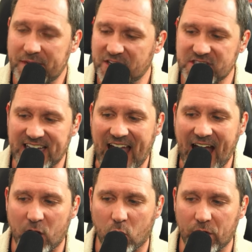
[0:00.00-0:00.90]
Here's the
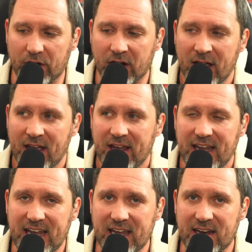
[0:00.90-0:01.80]
gag order
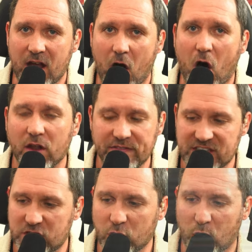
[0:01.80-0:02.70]
in all of
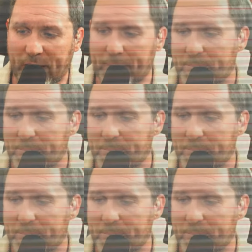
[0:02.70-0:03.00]
its glory.